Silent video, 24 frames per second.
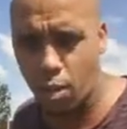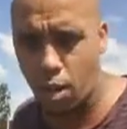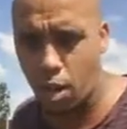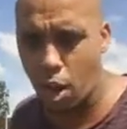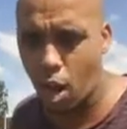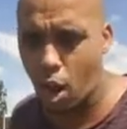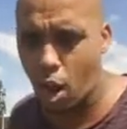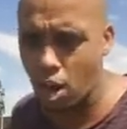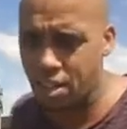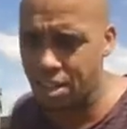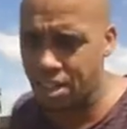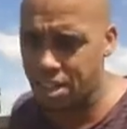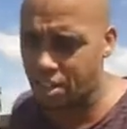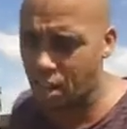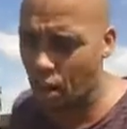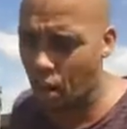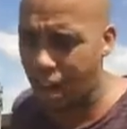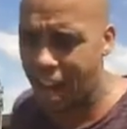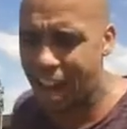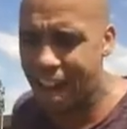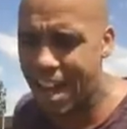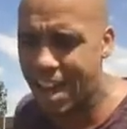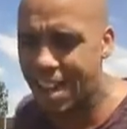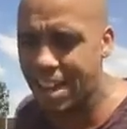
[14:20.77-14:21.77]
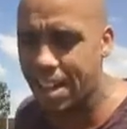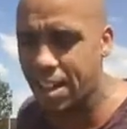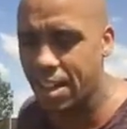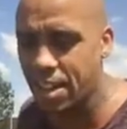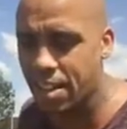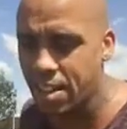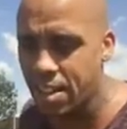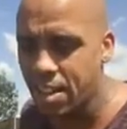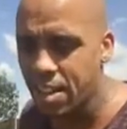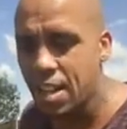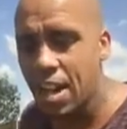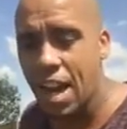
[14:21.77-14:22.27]
I did like 8,
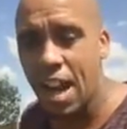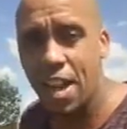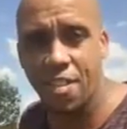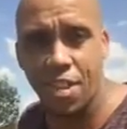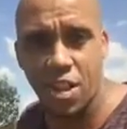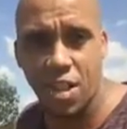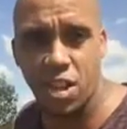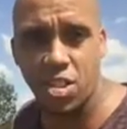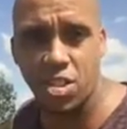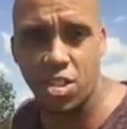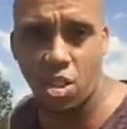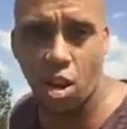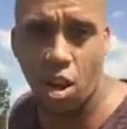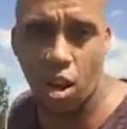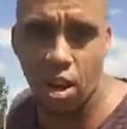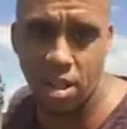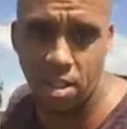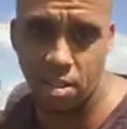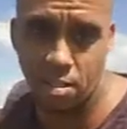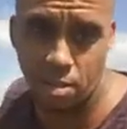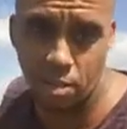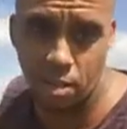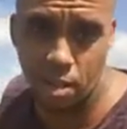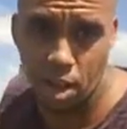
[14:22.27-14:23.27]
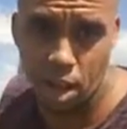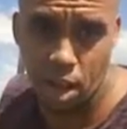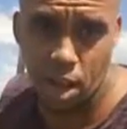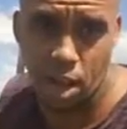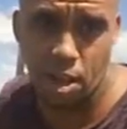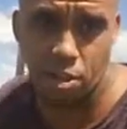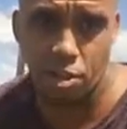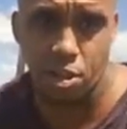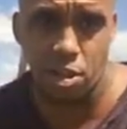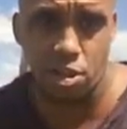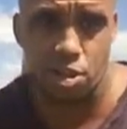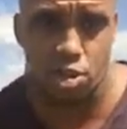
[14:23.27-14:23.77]
and then I started
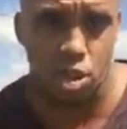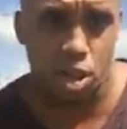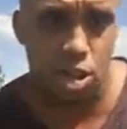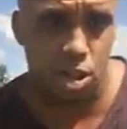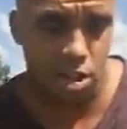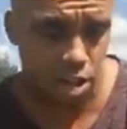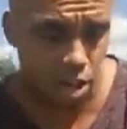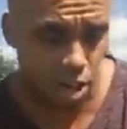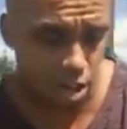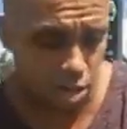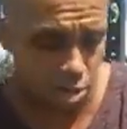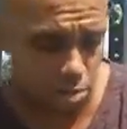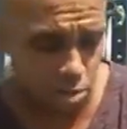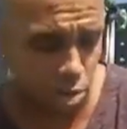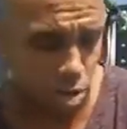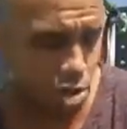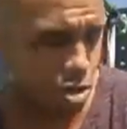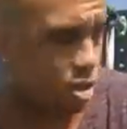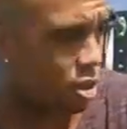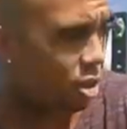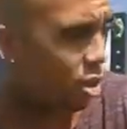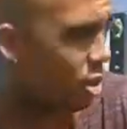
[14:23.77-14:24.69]
the journey on the muscle up.